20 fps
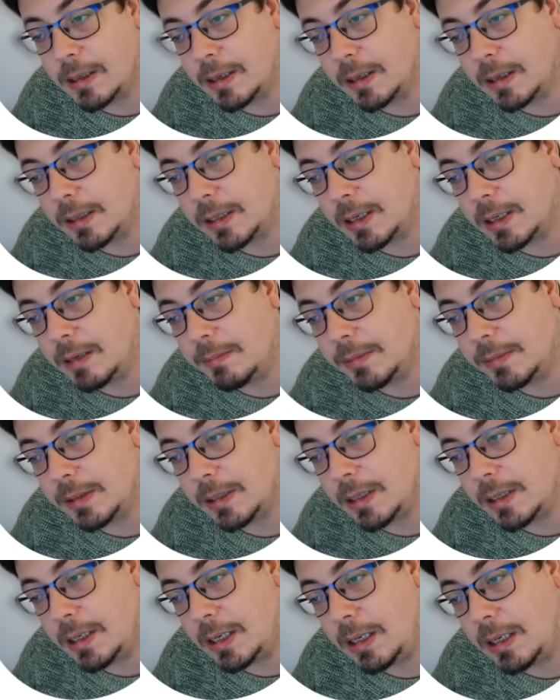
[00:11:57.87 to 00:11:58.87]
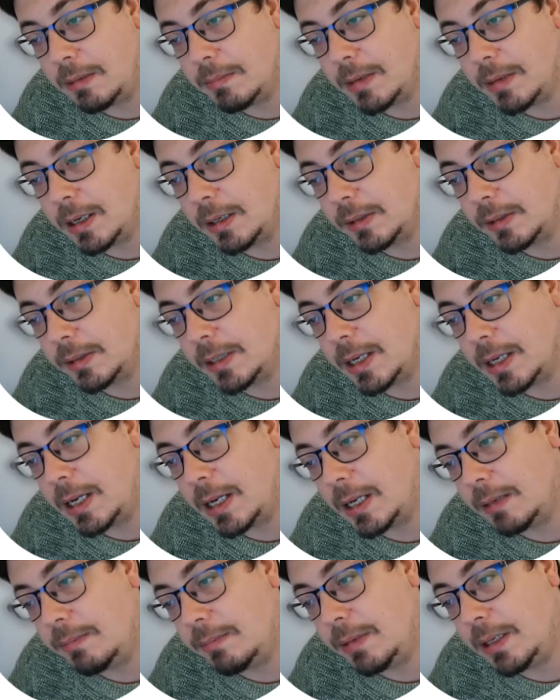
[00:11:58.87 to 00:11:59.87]
times A minus
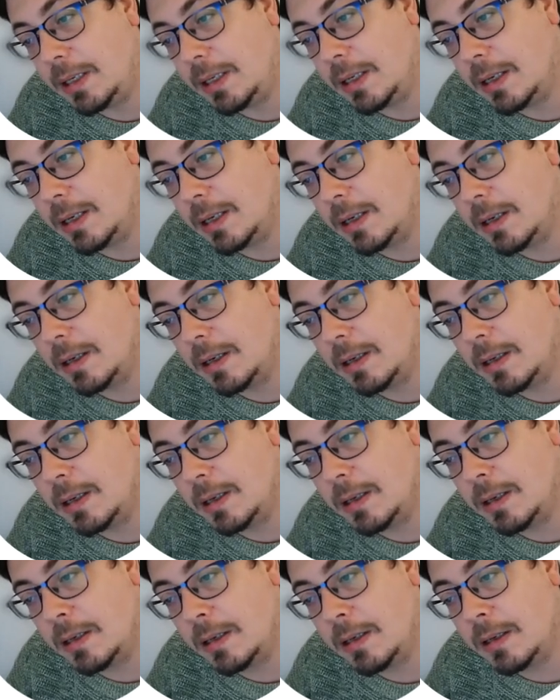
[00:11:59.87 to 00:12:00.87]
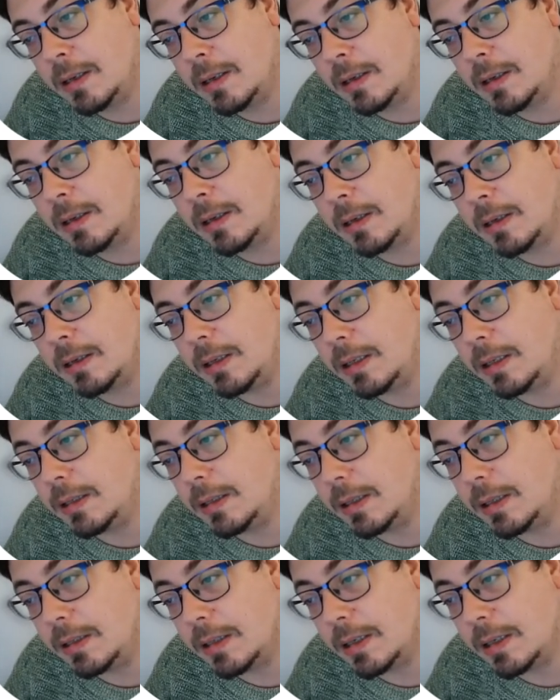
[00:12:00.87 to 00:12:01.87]
IB. This
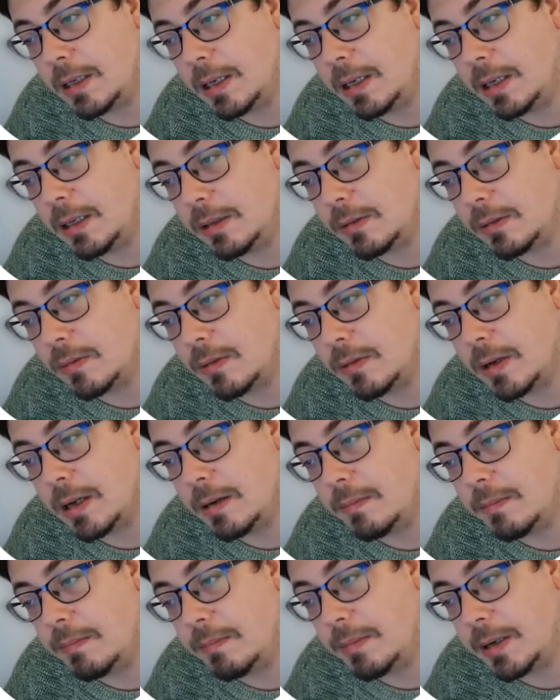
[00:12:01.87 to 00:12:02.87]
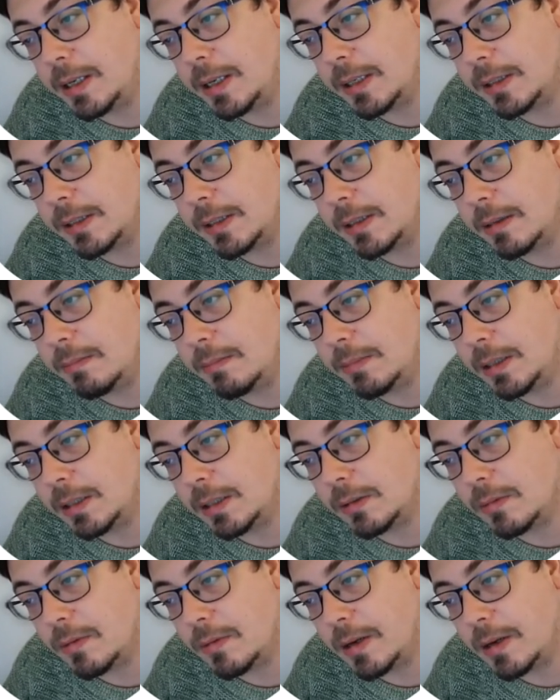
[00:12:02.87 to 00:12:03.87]
is A square plus B
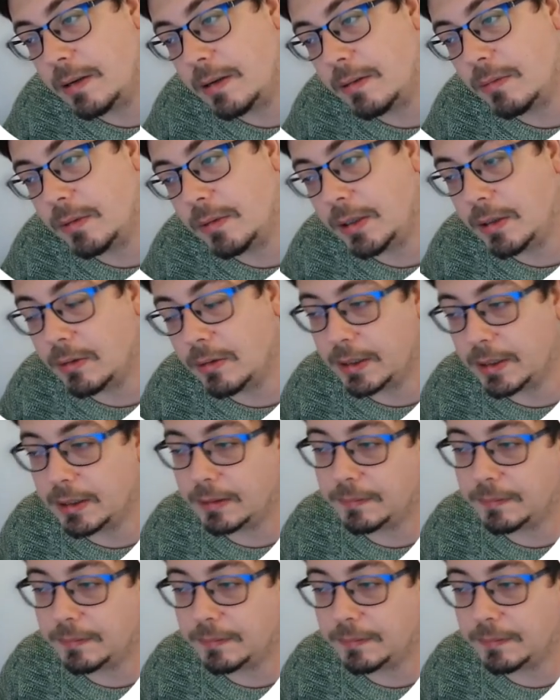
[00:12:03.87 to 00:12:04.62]
square. We know that.